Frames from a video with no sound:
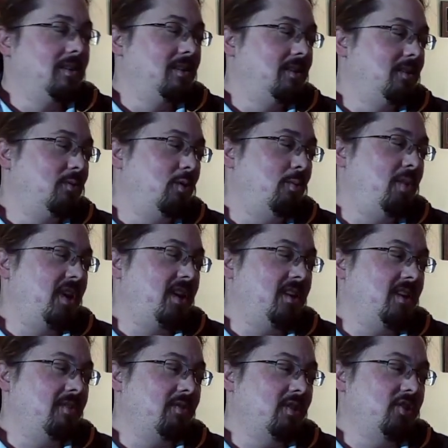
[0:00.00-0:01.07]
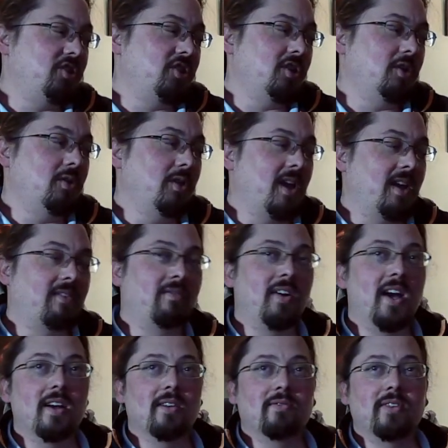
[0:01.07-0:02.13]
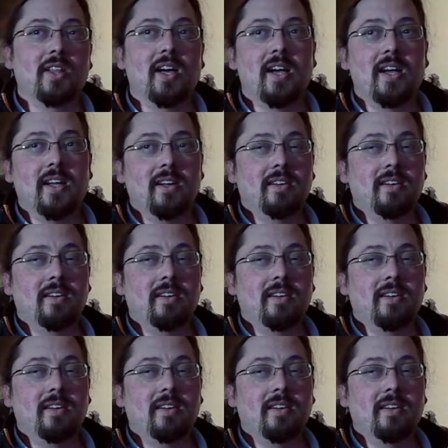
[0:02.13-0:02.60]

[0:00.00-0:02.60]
We'll pick a different show like Firefly.